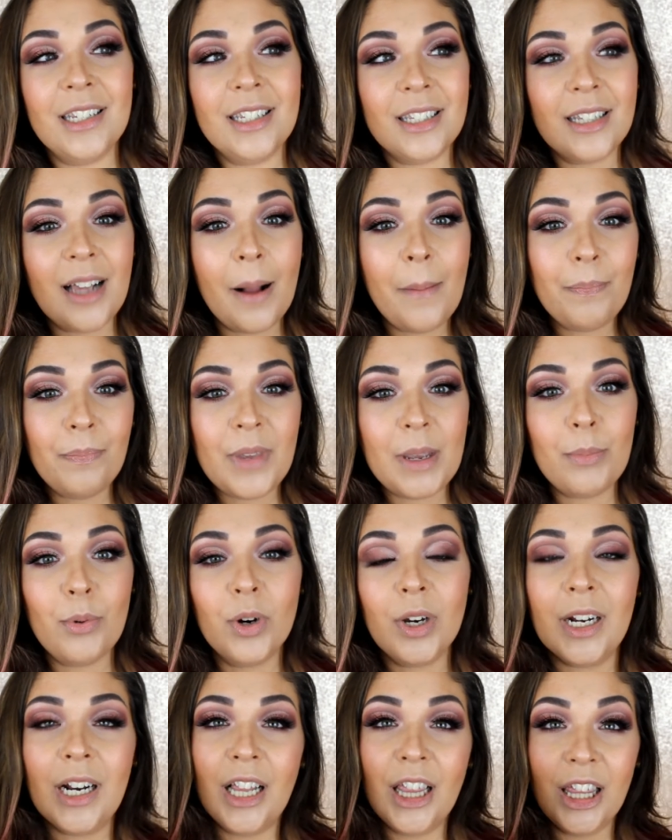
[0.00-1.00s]
Some people
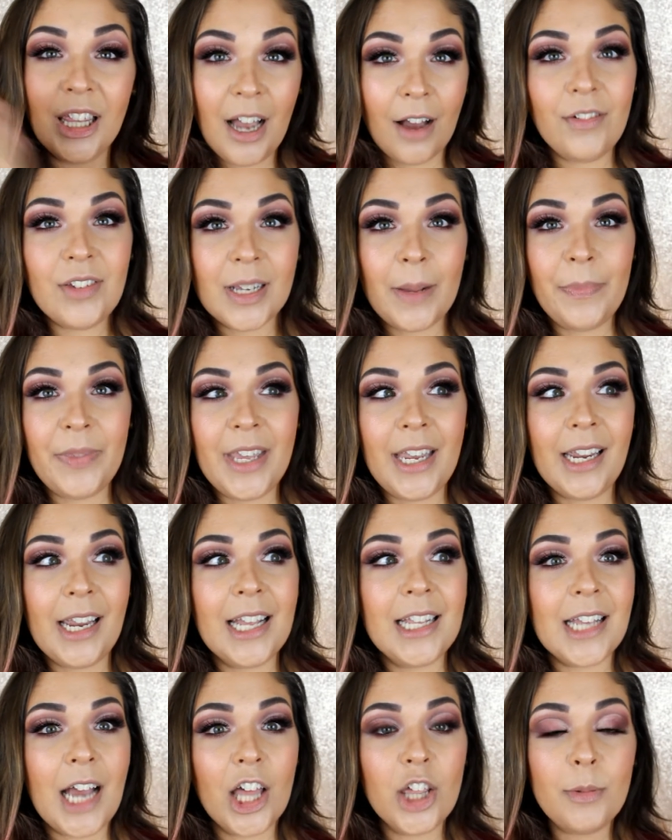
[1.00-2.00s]
are going to love something
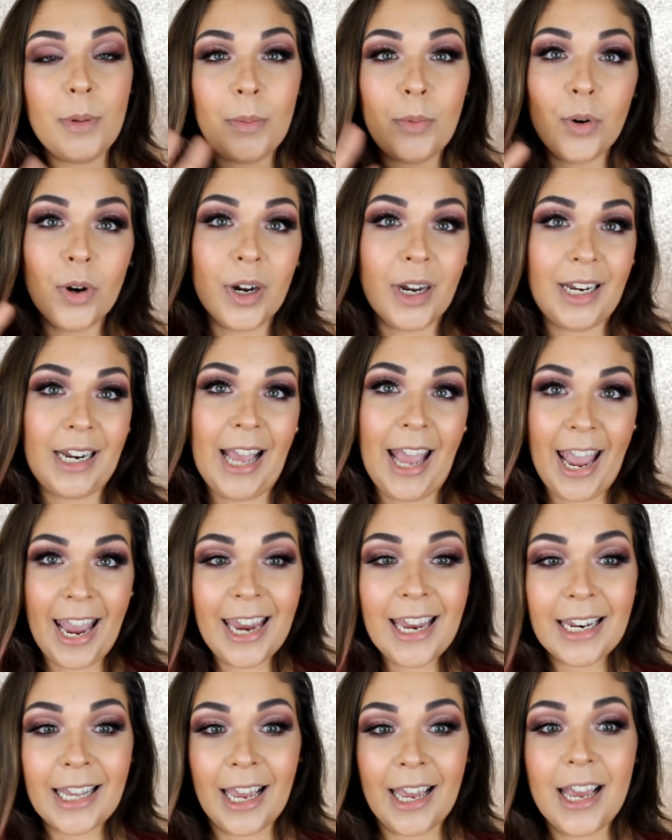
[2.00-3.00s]
and other people are going to
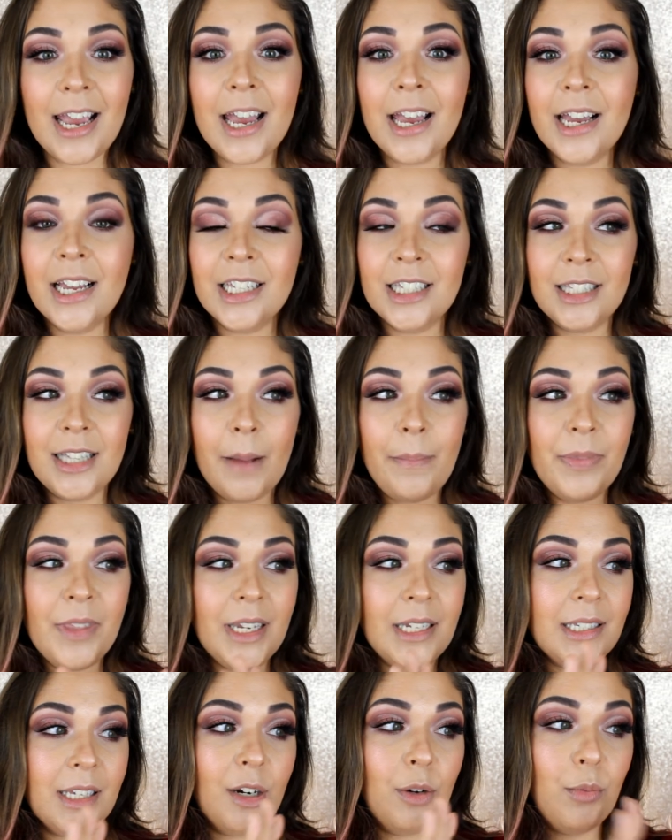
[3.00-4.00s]
hate it. Some
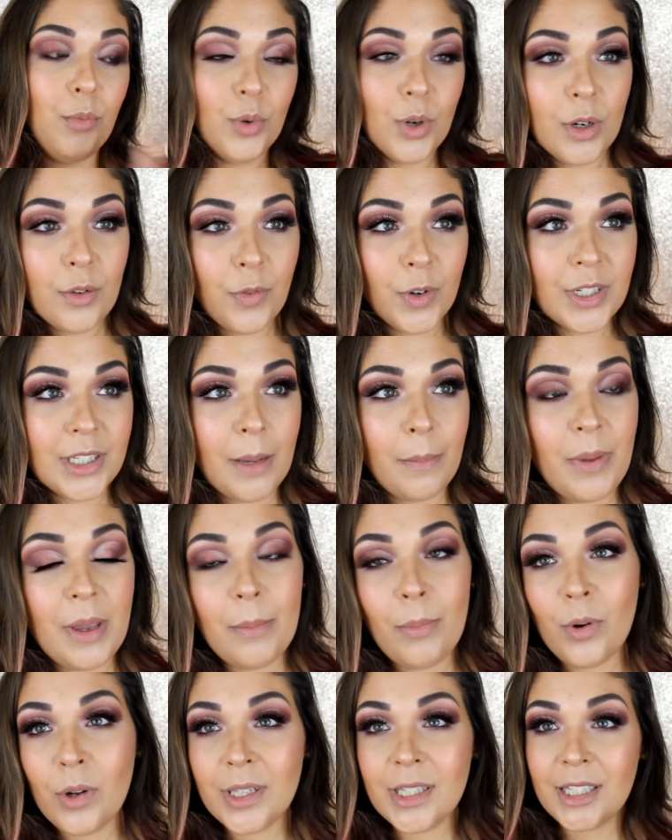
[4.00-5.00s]
things going to work for some
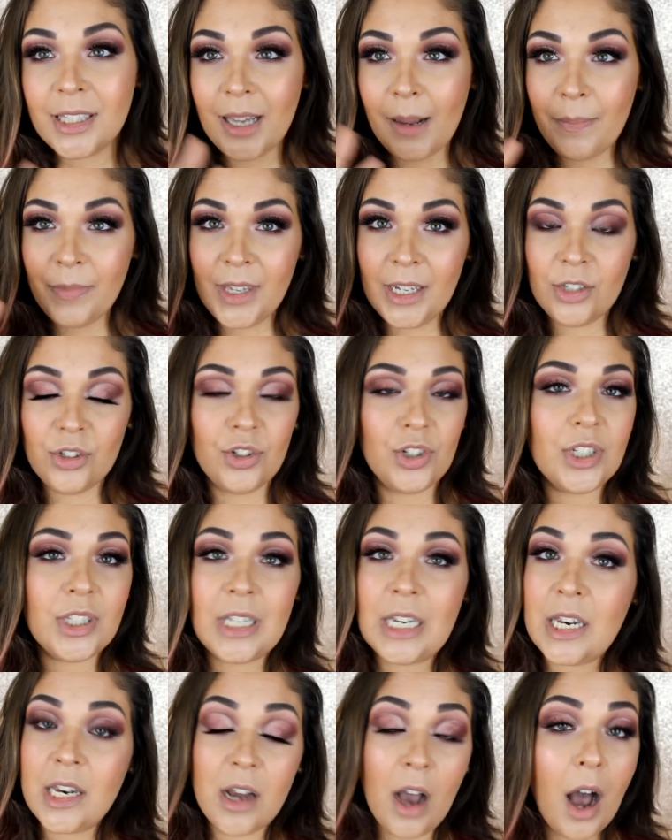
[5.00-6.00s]
people and some things are
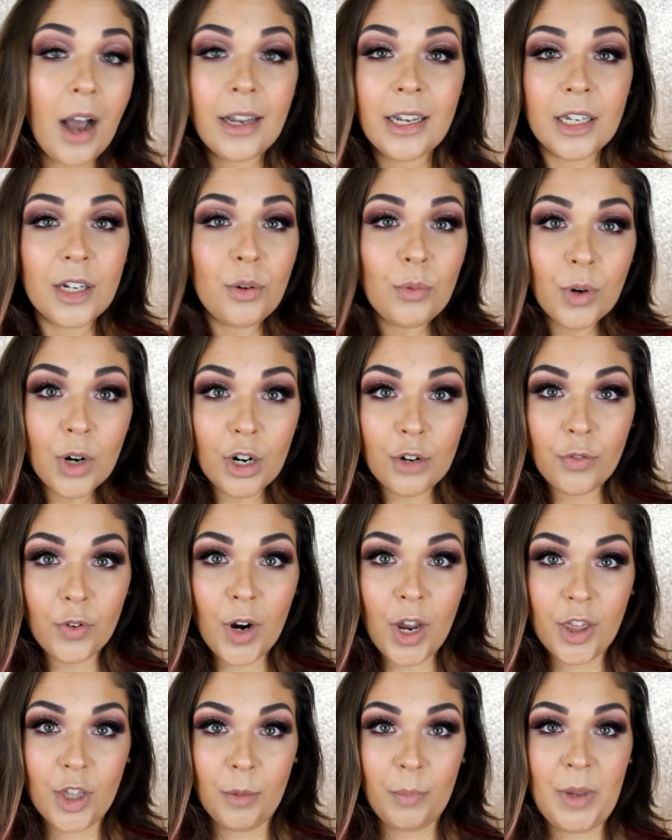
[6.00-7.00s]
just not going to work
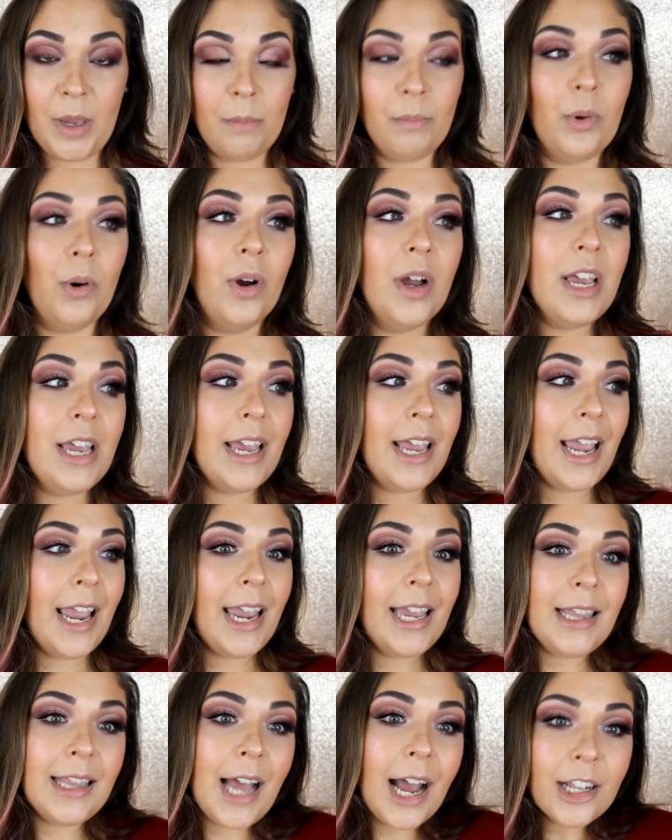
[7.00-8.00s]
for other people.
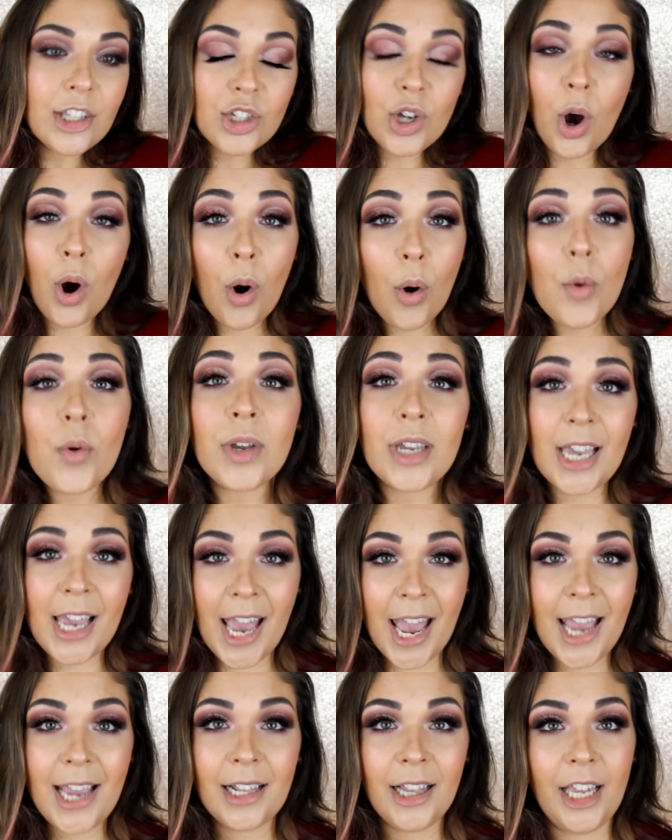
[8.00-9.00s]
And that's
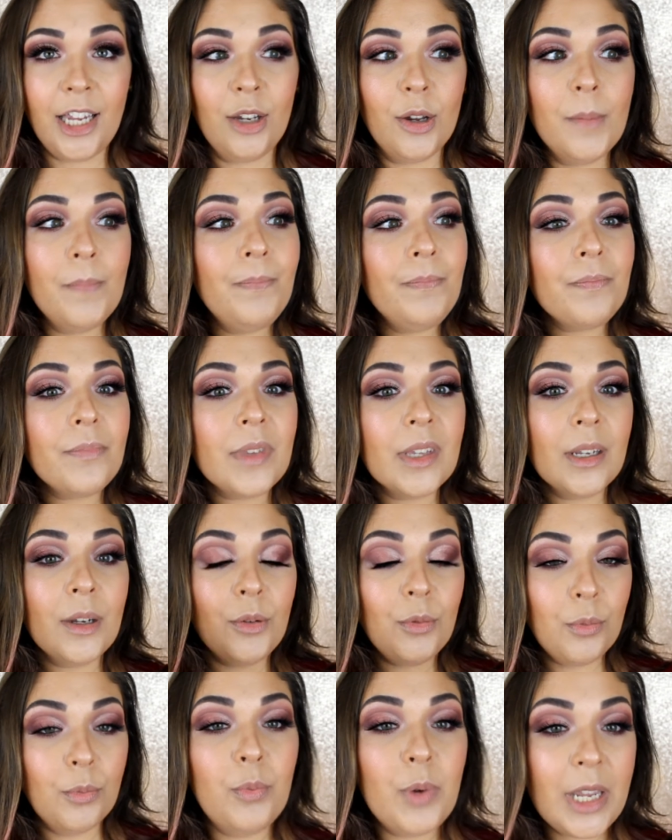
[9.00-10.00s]
okay. Like,
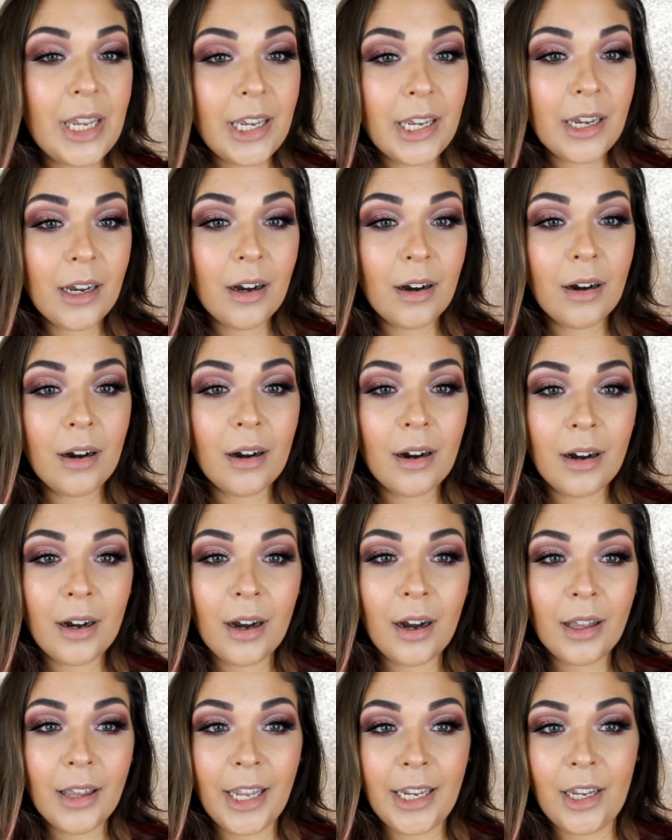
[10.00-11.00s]
we
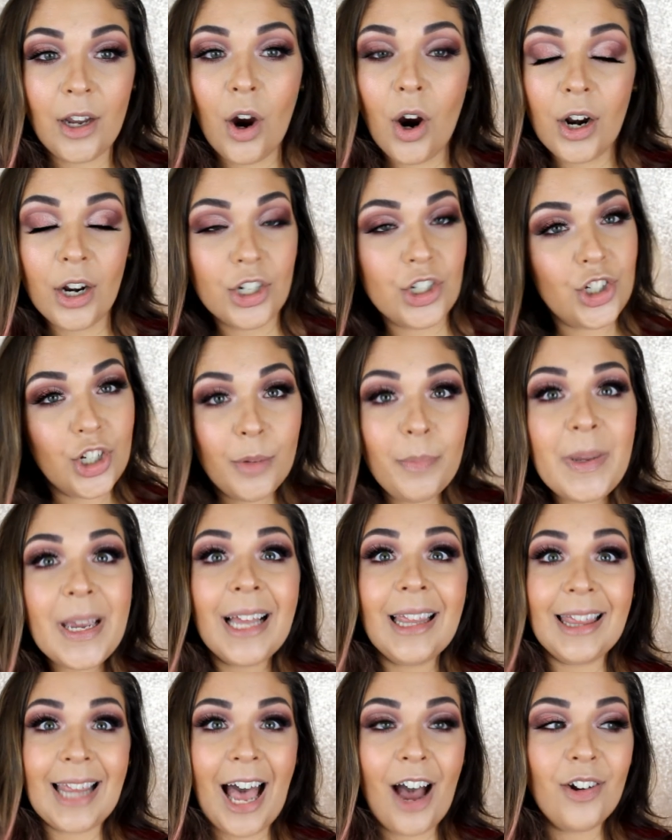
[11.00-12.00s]
like are should be
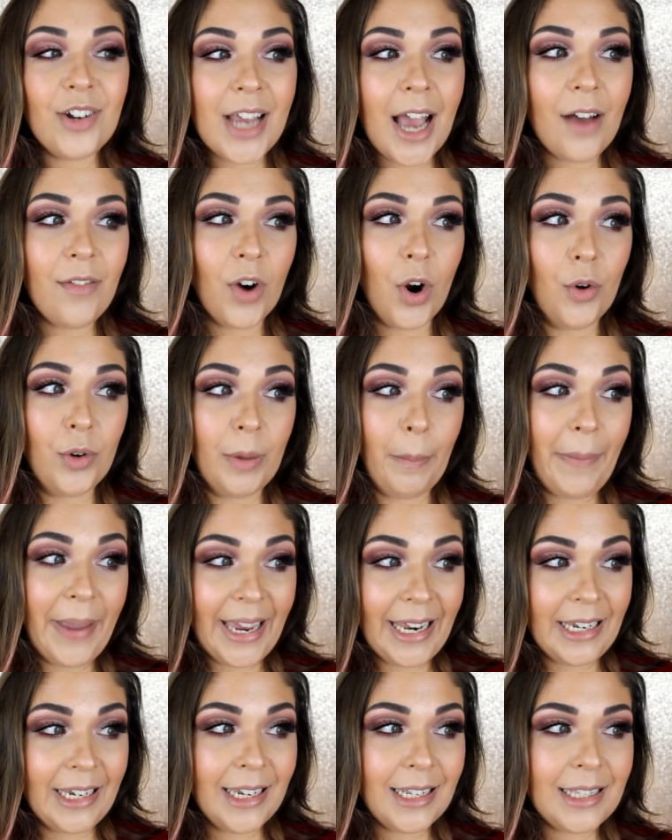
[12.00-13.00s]
allowed to have our own
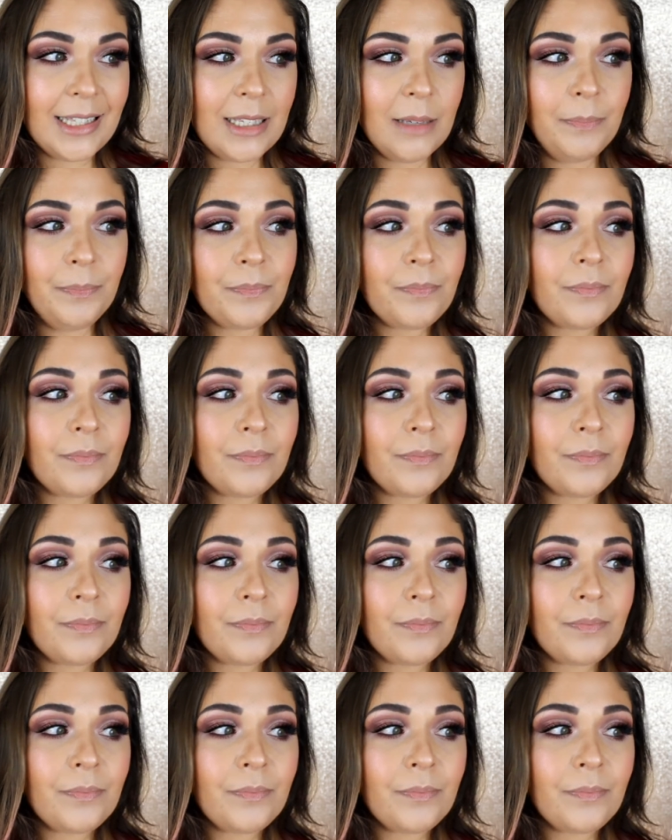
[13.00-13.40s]
opinions.